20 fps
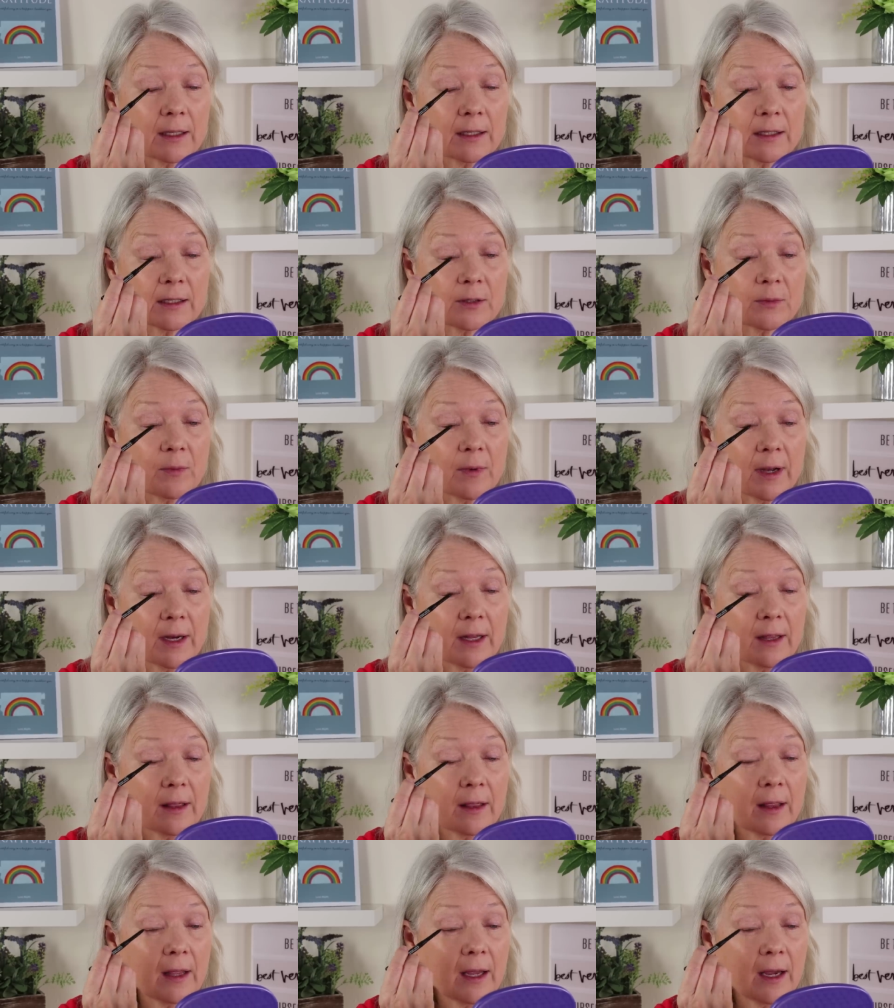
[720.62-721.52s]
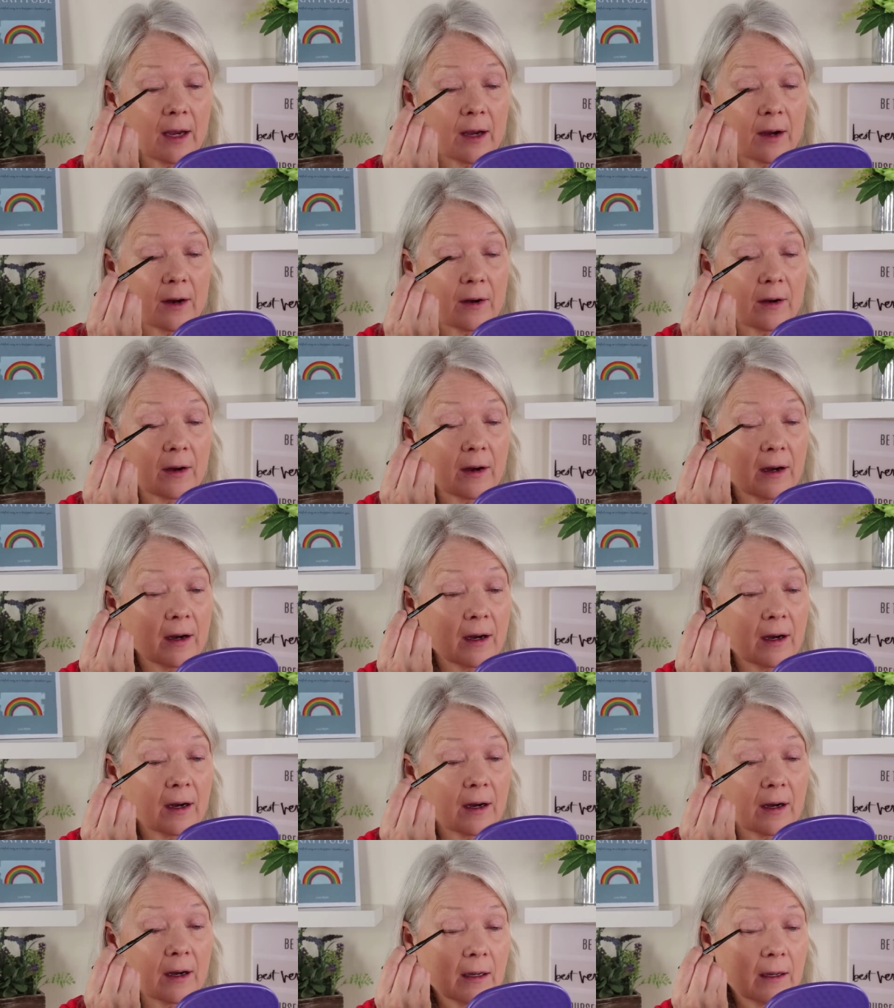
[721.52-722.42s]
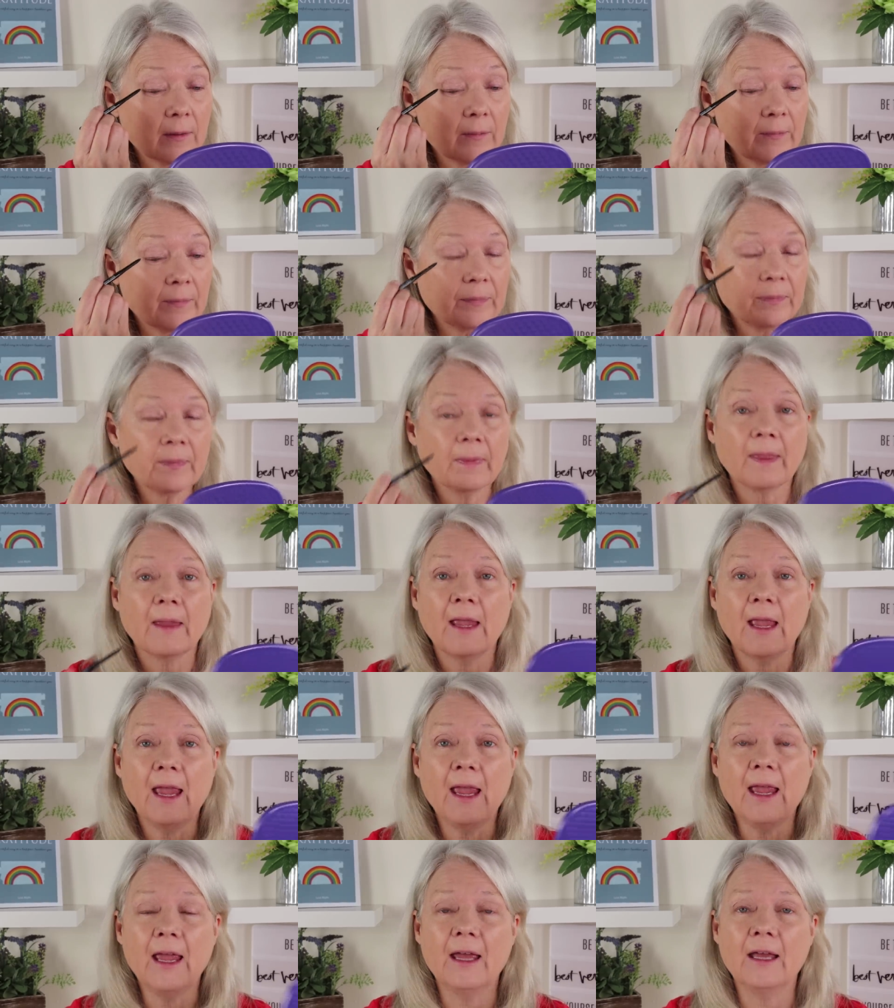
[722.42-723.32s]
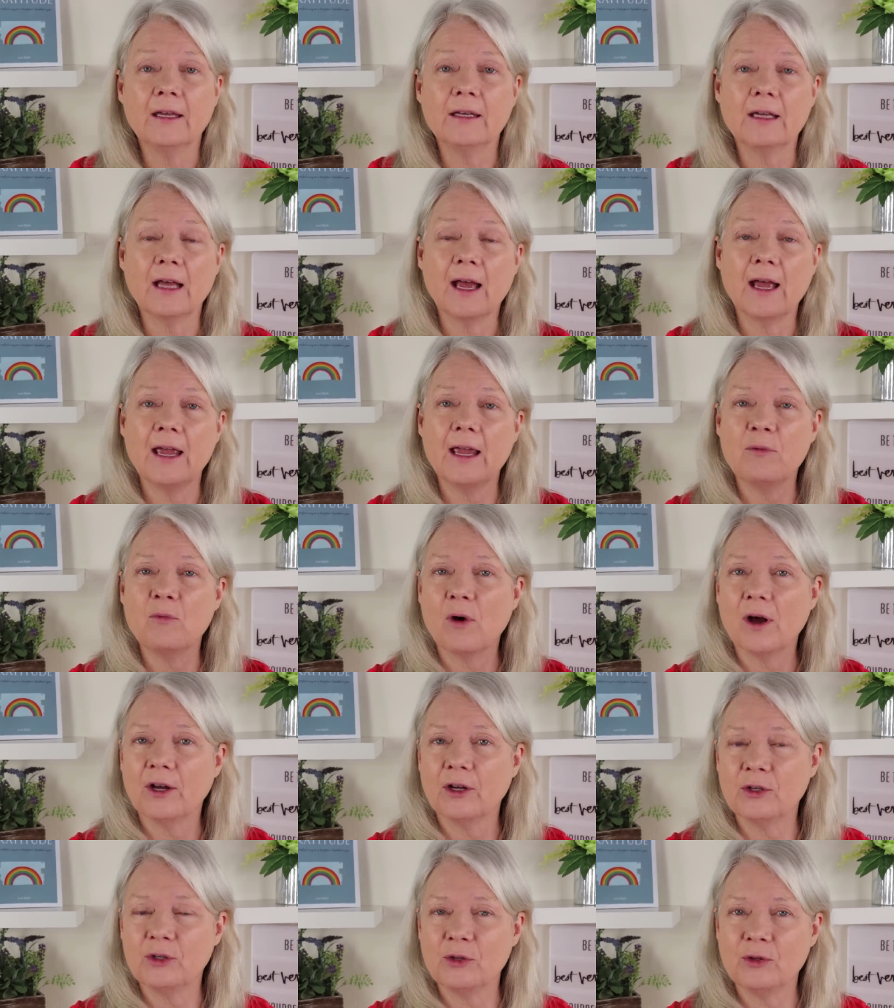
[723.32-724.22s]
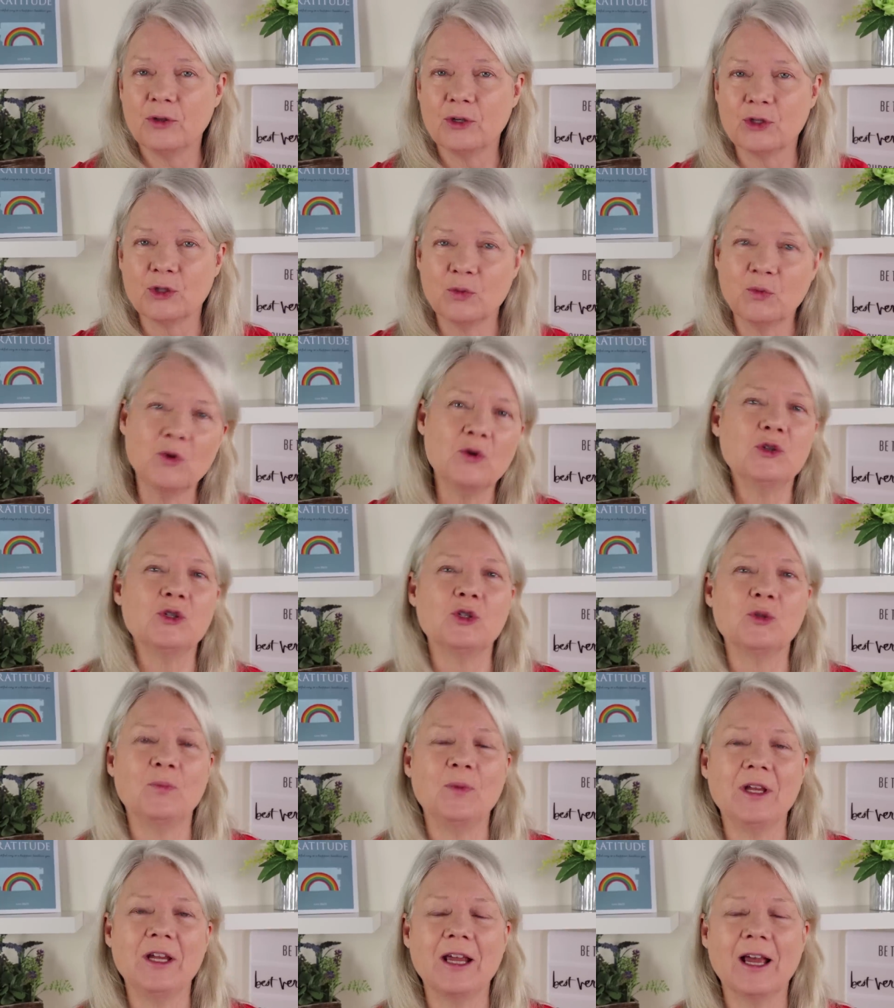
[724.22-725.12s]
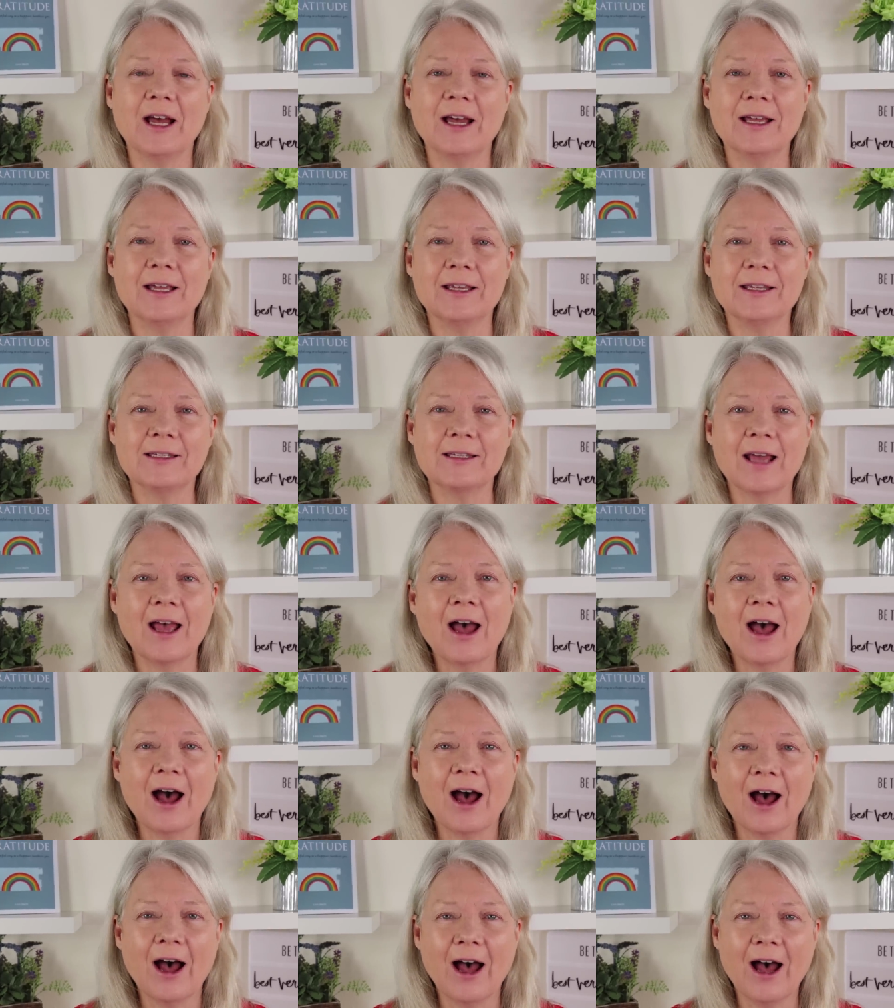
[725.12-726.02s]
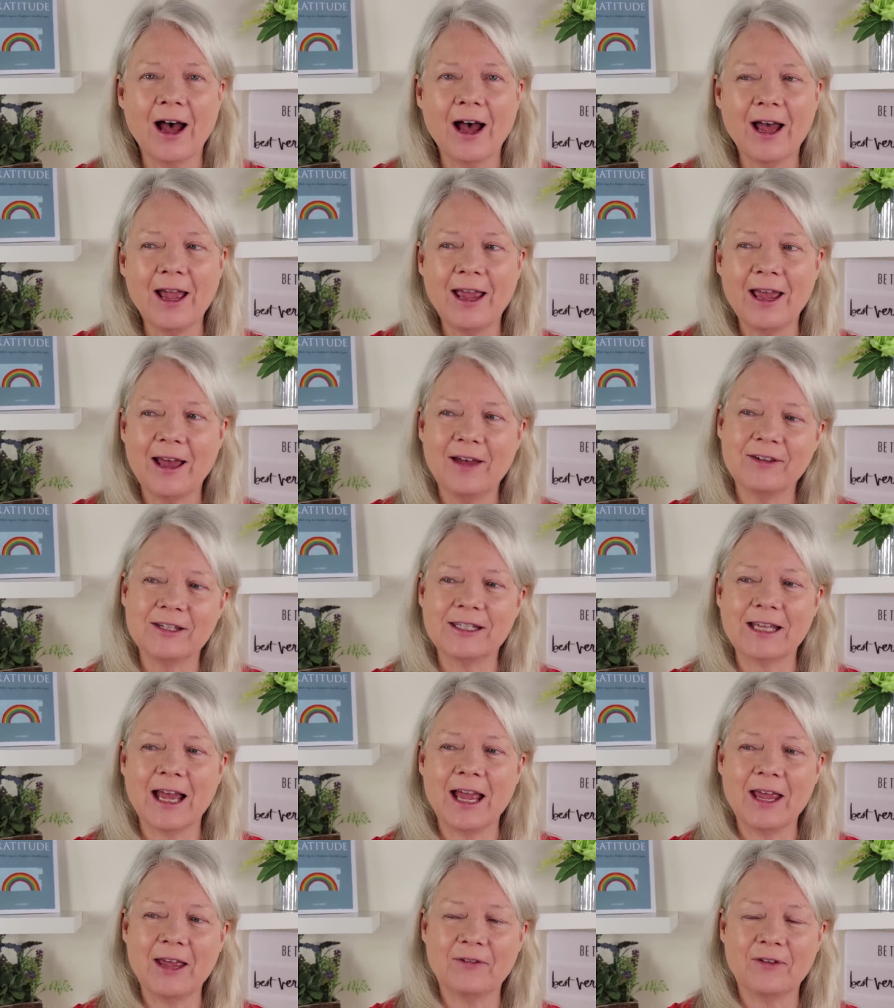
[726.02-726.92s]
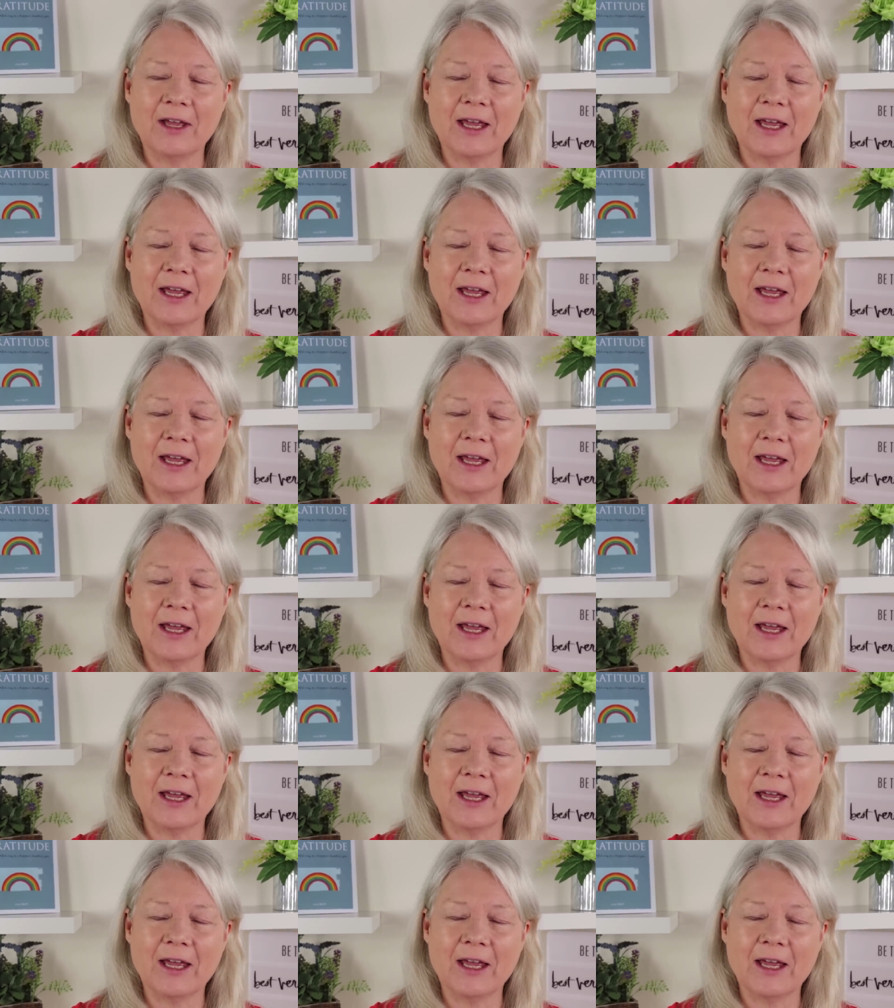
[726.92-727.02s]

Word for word: I just want it there. And I want to do the swoosh because I, as I